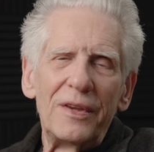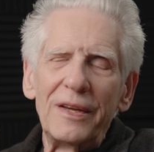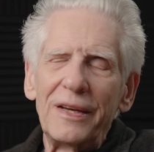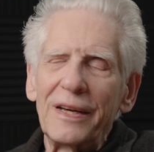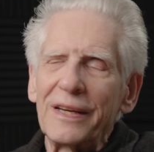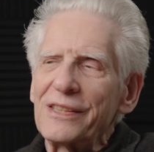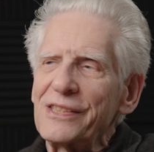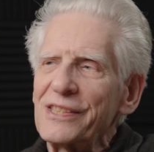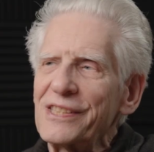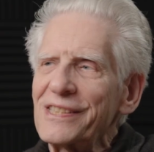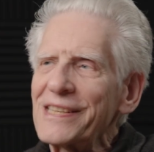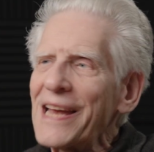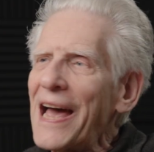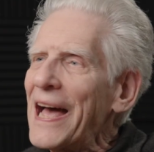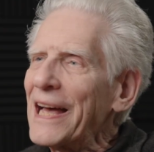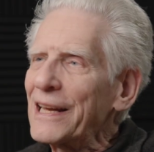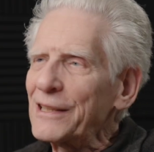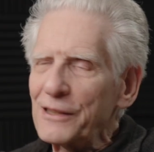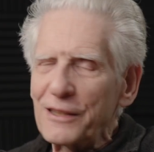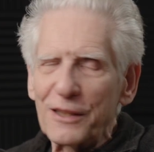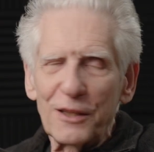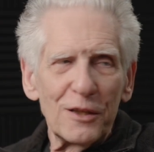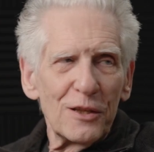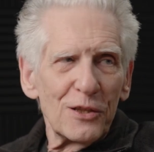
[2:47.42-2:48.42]

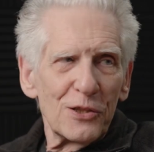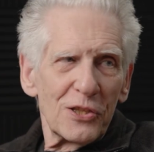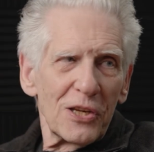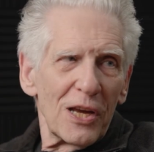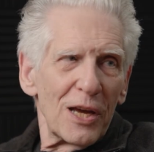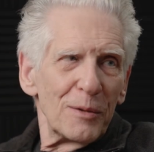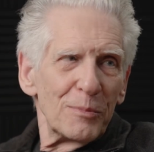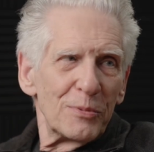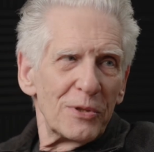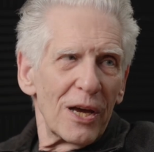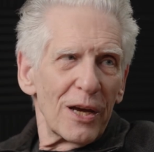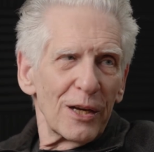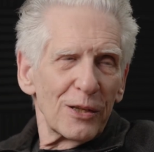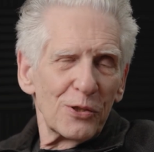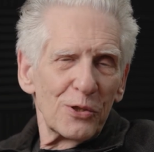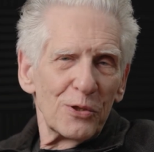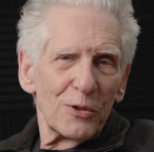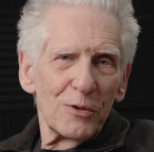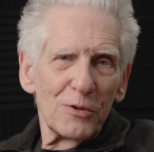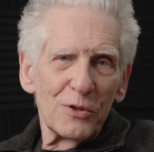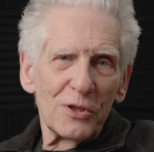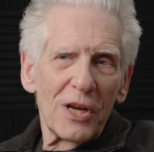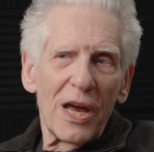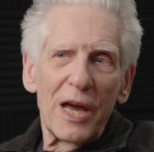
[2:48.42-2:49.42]
exactly the same
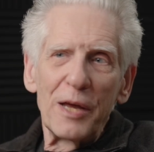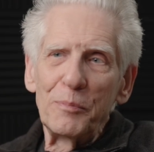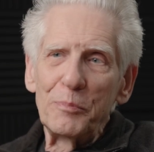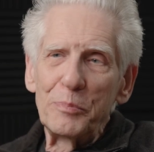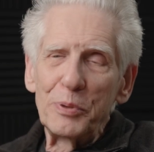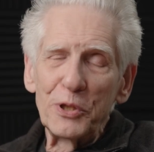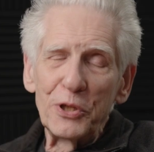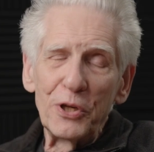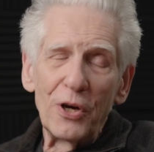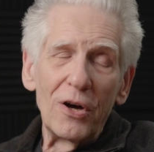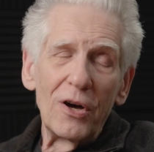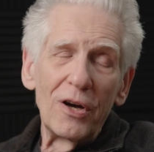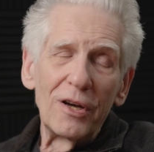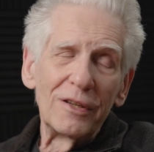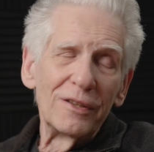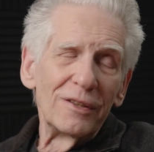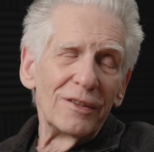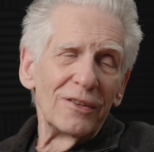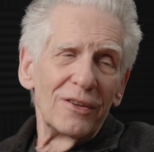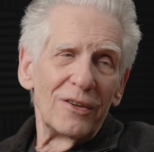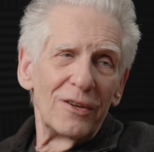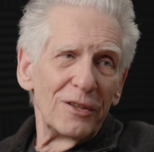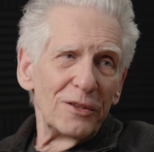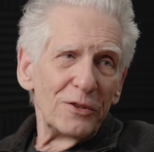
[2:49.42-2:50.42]
textures and
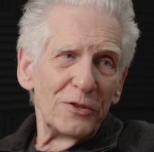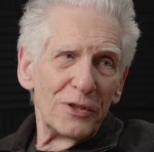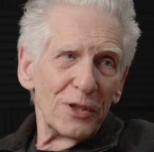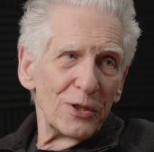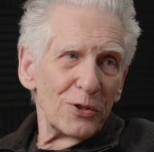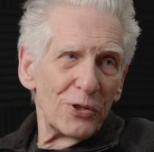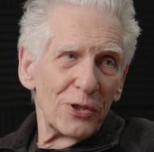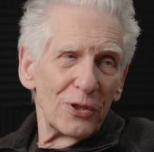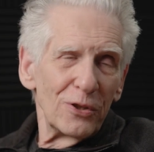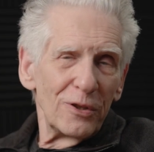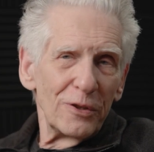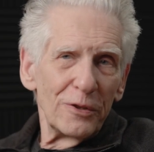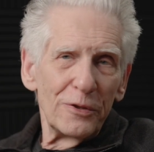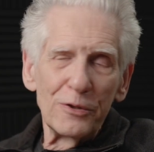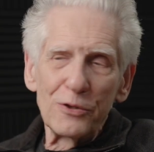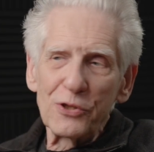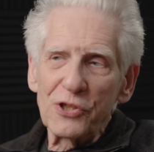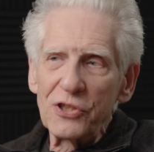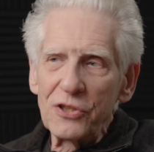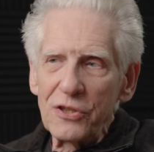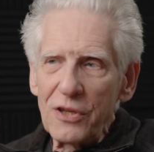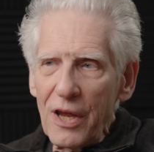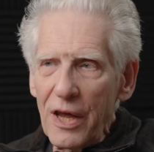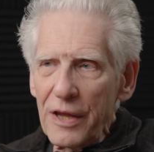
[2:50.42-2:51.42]
beyond on digital. There's
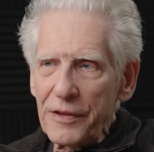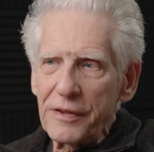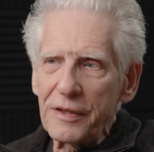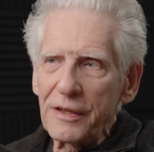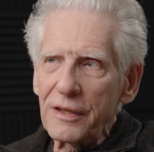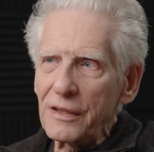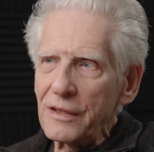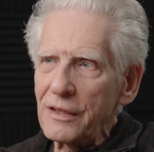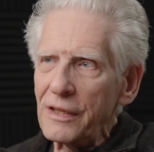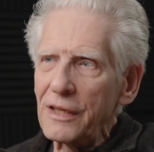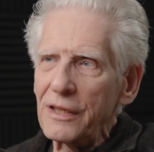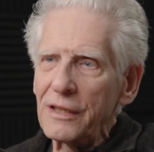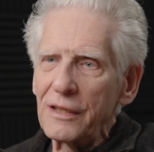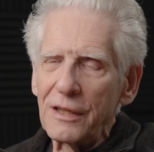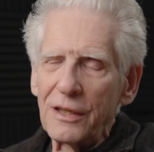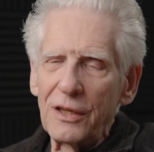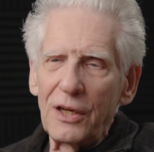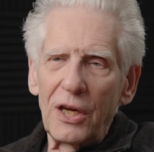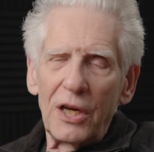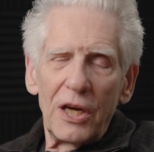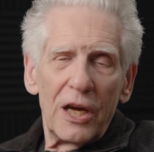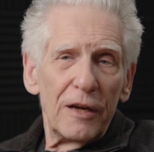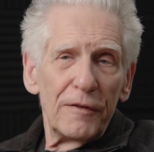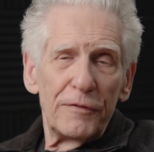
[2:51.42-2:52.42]
nothing that,
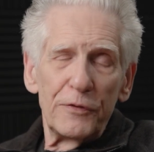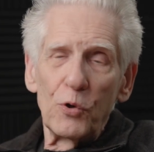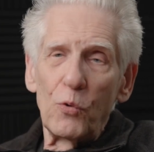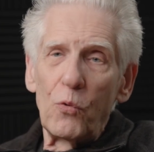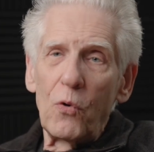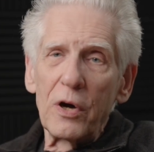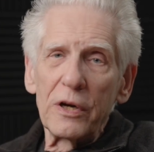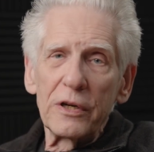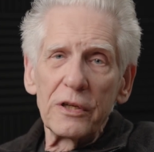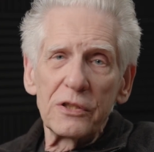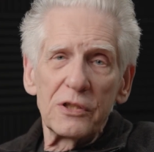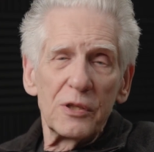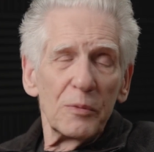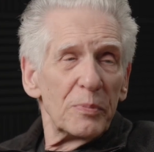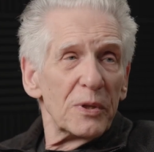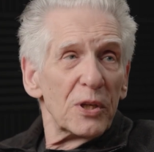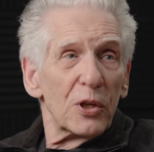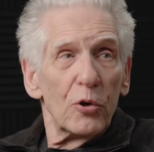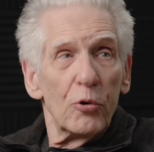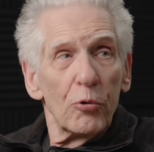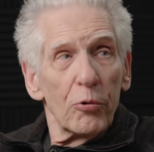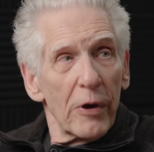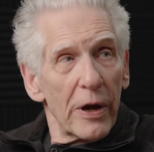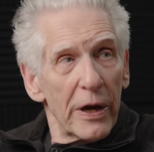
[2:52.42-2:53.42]
if you want it to be
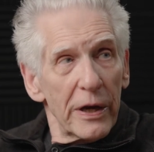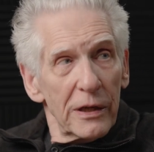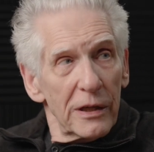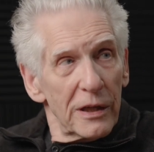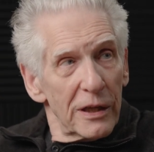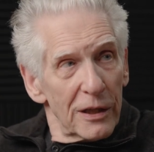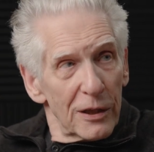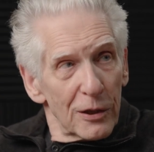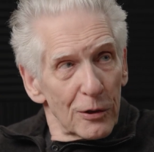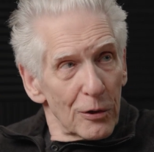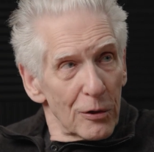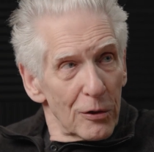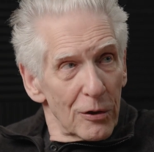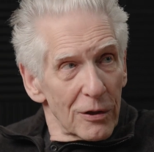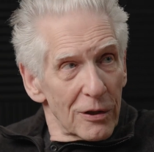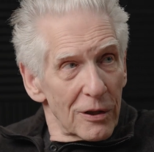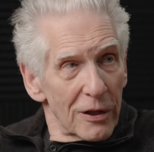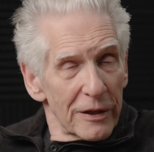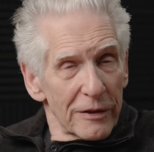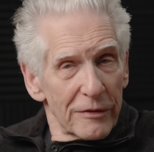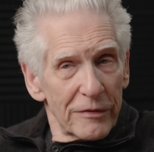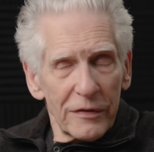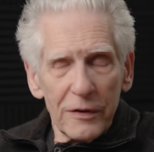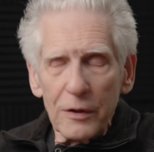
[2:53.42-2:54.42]
grainy and look
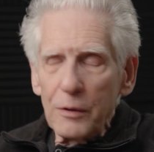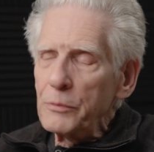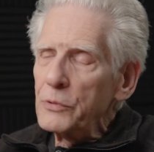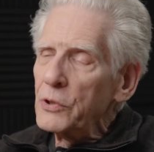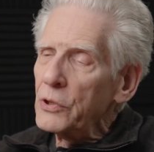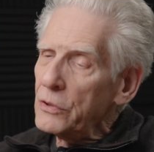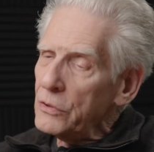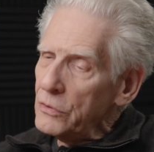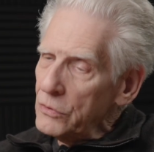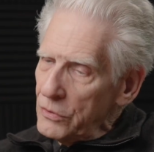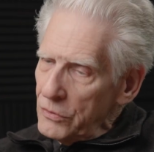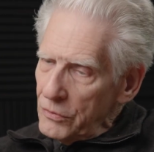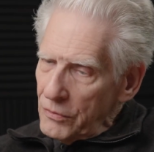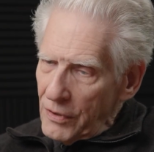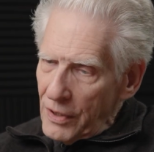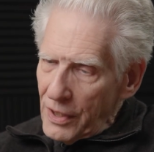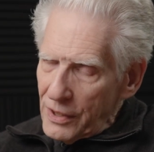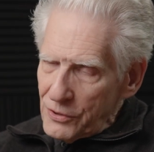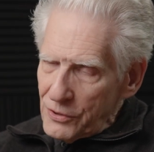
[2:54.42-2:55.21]
like film, you can do that too. You